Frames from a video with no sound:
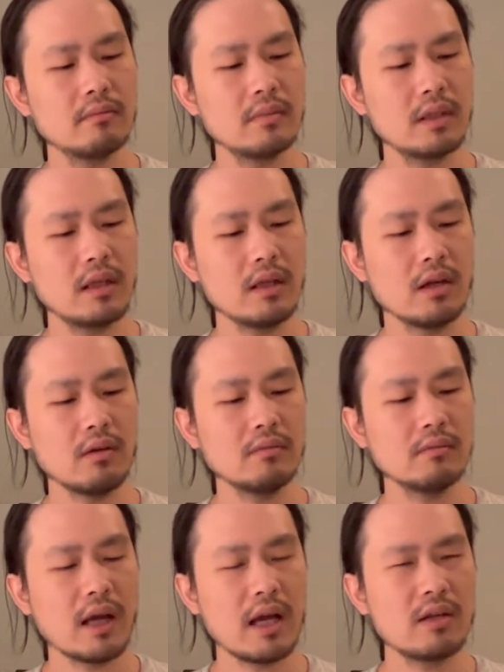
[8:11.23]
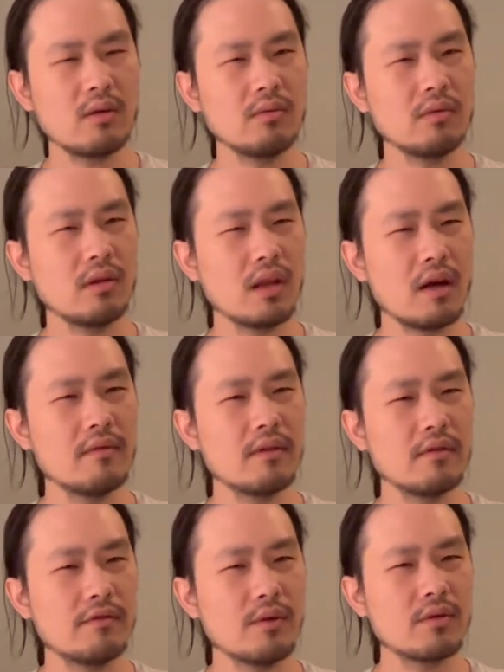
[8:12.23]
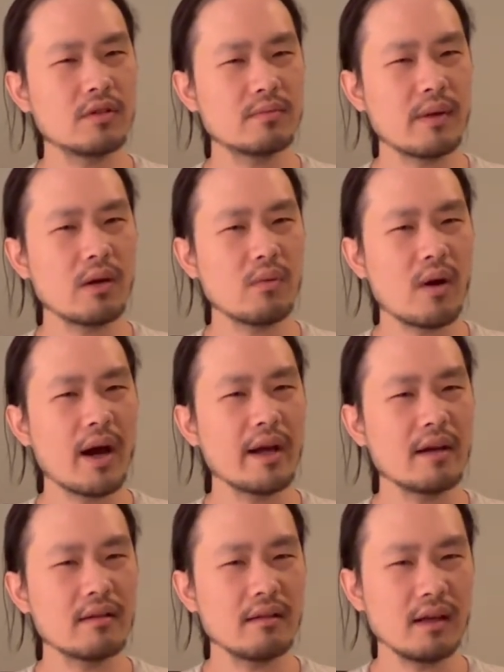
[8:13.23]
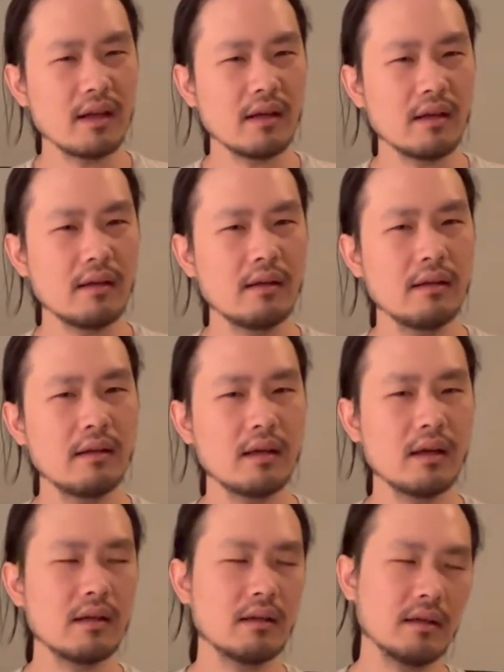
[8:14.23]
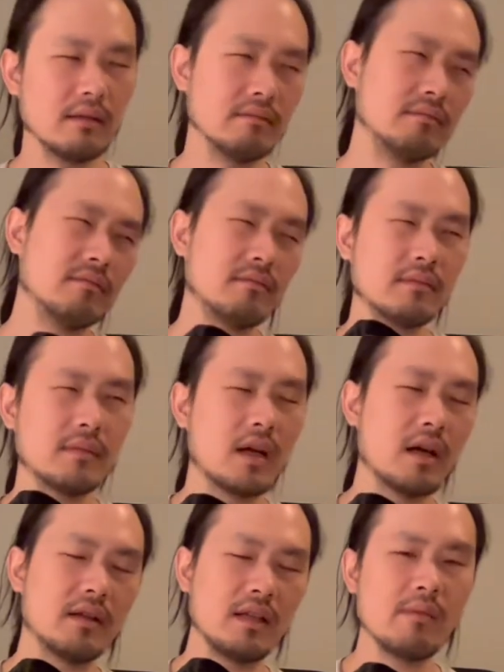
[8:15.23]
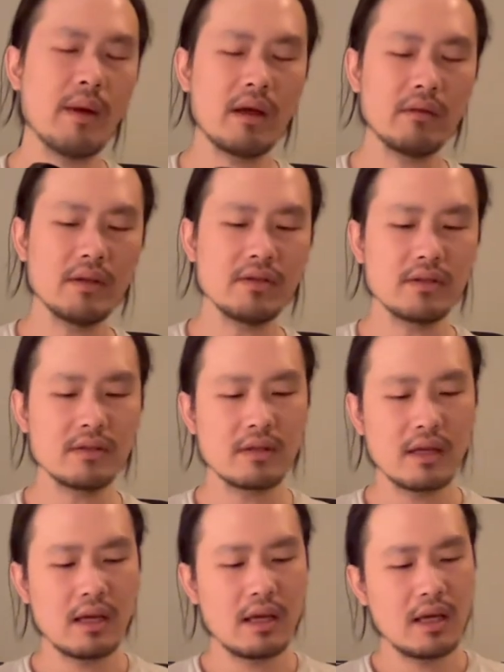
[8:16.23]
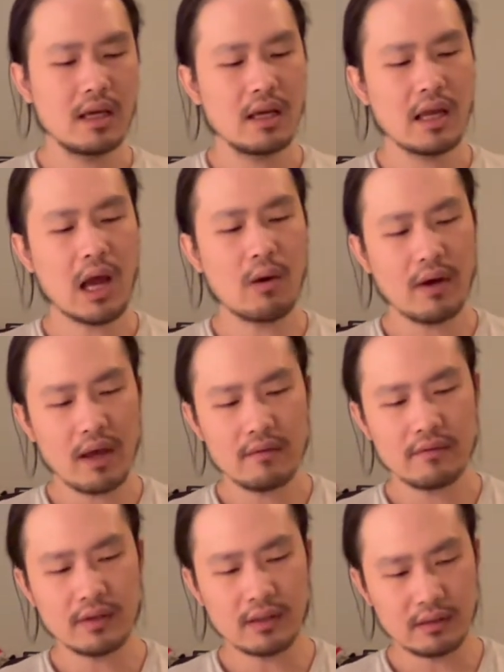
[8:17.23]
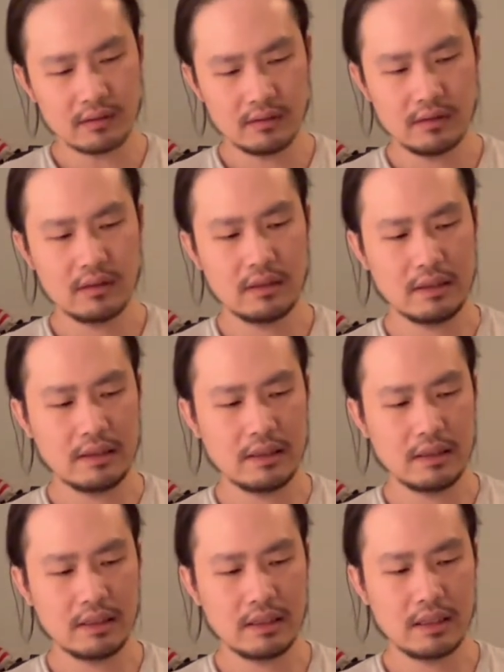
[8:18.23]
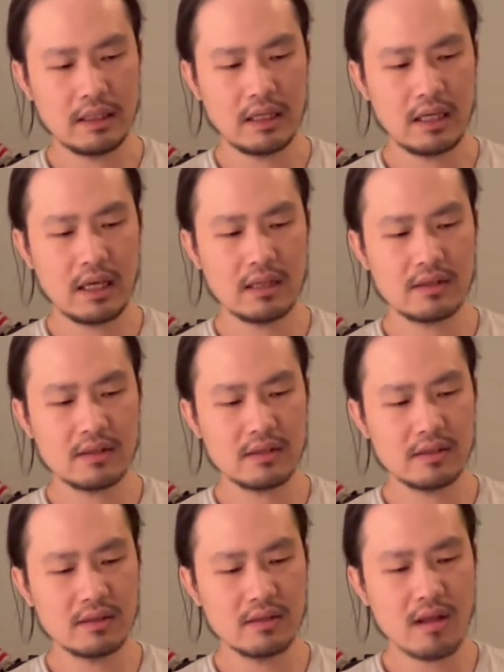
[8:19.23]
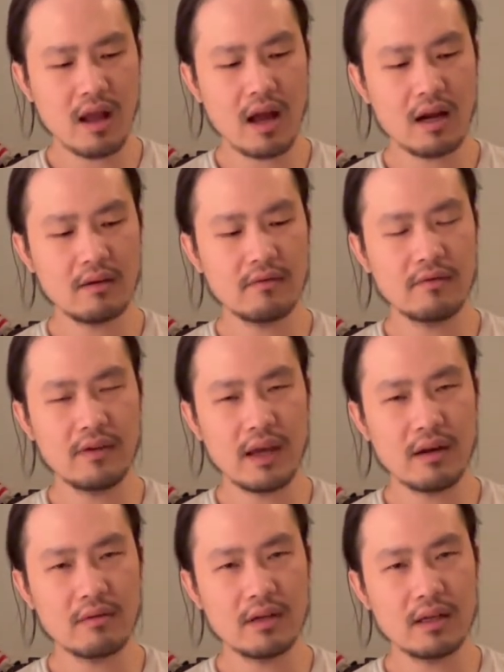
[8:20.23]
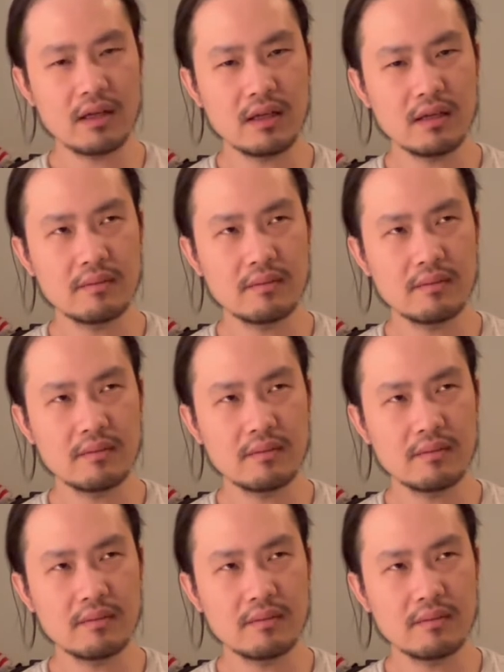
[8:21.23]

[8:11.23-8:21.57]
You know, I don't love the focus by wire thing on E-mount lenses. However, it's not a very